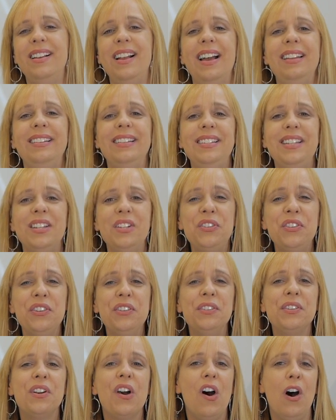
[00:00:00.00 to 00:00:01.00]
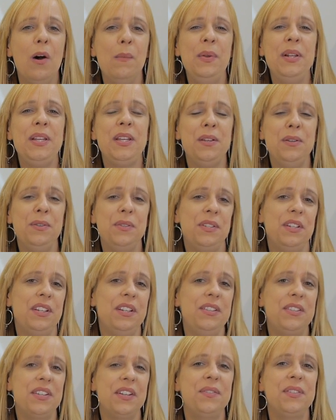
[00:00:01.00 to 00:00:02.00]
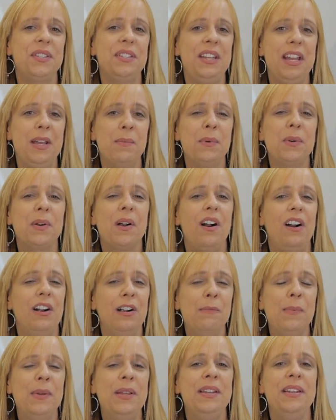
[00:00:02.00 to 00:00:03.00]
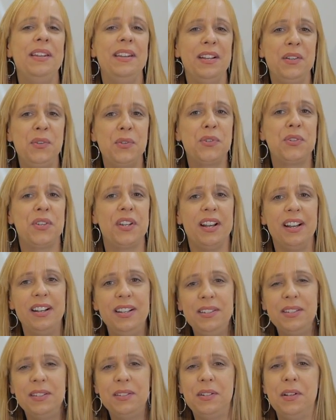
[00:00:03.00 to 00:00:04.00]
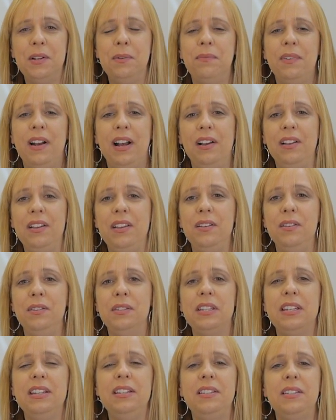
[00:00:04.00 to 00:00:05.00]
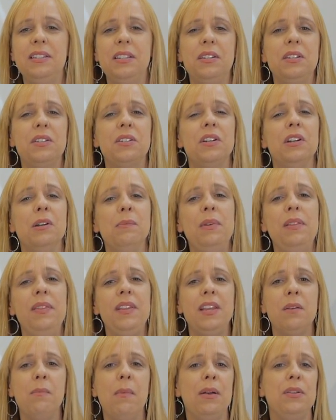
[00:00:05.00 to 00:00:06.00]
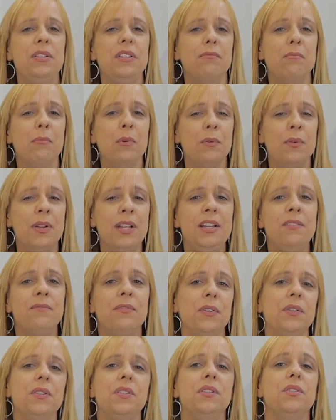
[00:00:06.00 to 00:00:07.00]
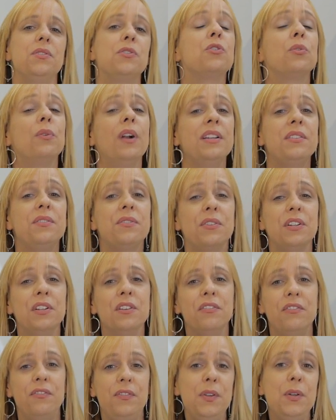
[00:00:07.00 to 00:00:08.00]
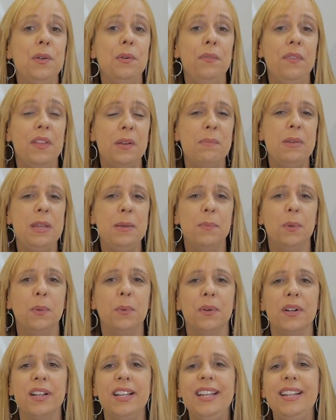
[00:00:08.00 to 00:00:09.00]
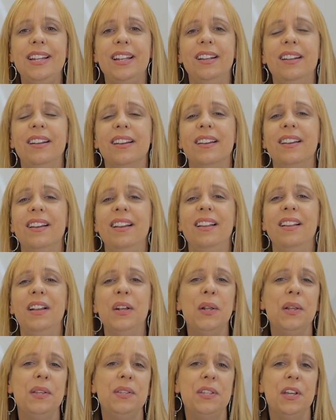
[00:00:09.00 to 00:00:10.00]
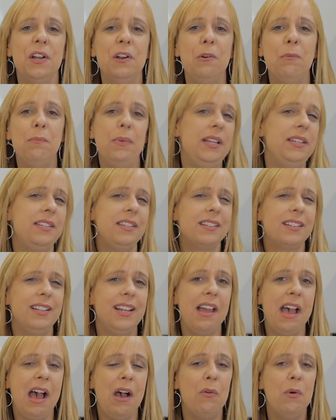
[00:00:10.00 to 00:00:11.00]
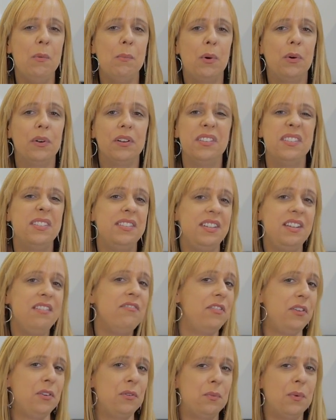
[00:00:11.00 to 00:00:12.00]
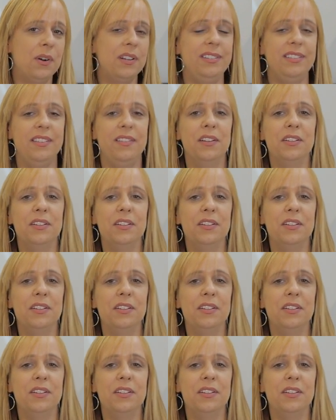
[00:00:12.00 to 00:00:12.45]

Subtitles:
An additional common usage of stable carbon and nitrogen isotope values is to determine the amount of marine versus terrestrial food that people were eating. So basically how important seafood was in